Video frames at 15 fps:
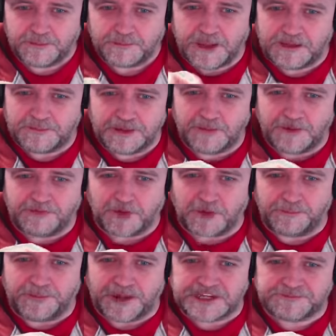Maybe we've
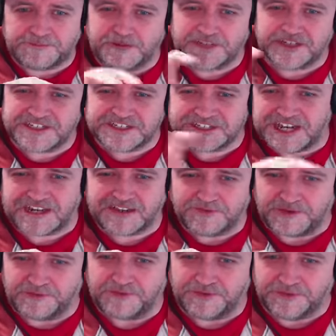got base building instead of
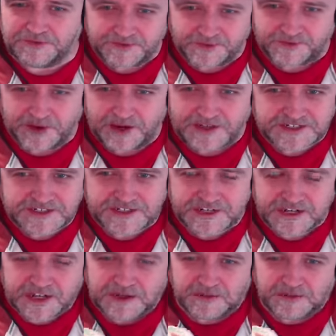infinite variety.